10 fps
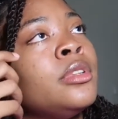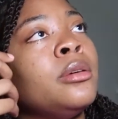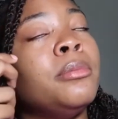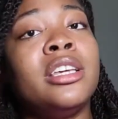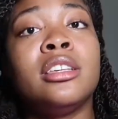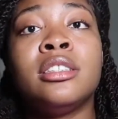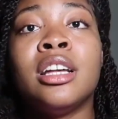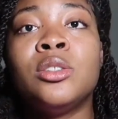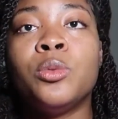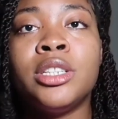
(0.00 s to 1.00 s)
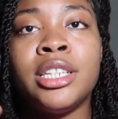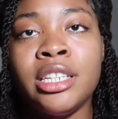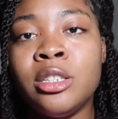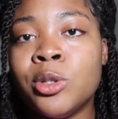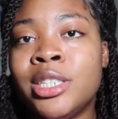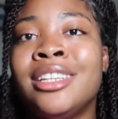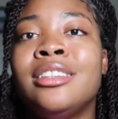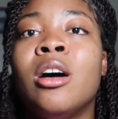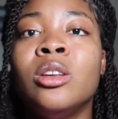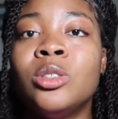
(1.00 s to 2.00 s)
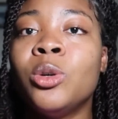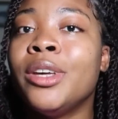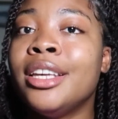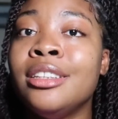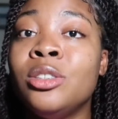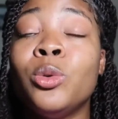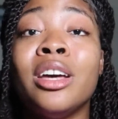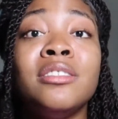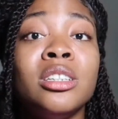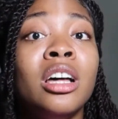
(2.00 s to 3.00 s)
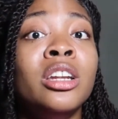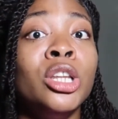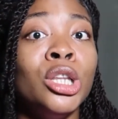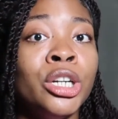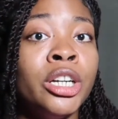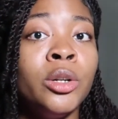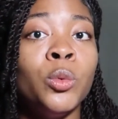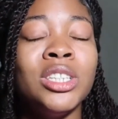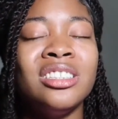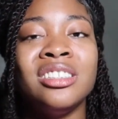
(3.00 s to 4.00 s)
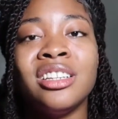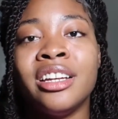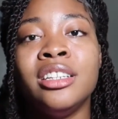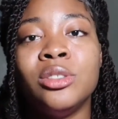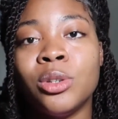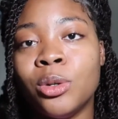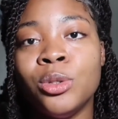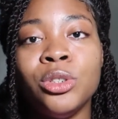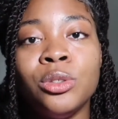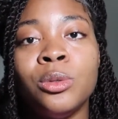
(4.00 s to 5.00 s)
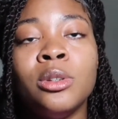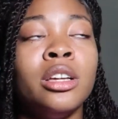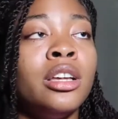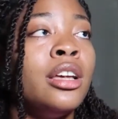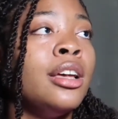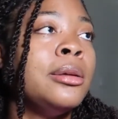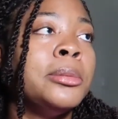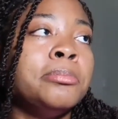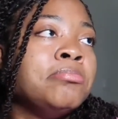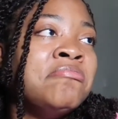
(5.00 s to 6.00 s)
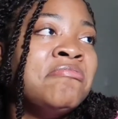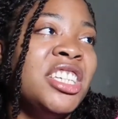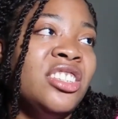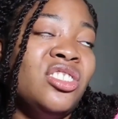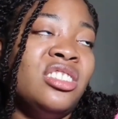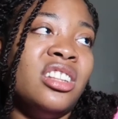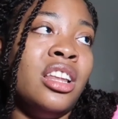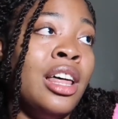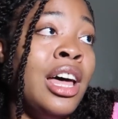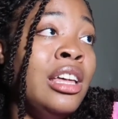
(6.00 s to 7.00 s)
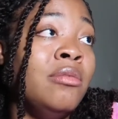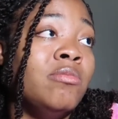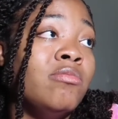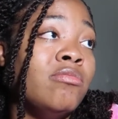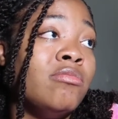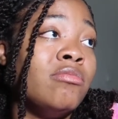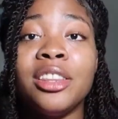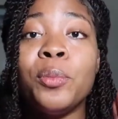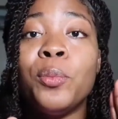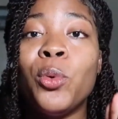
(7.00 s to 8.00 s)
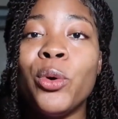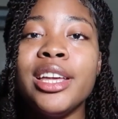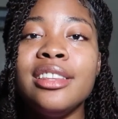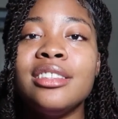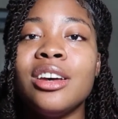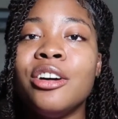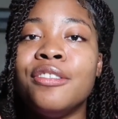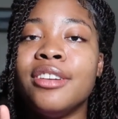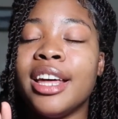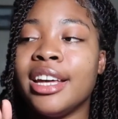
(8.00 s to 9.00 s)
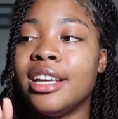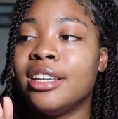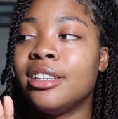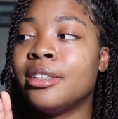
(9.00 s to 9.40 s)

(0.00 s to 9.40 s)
because that's what the ego death also is. You have to unlearn what society told you. It's just a lot. The point of like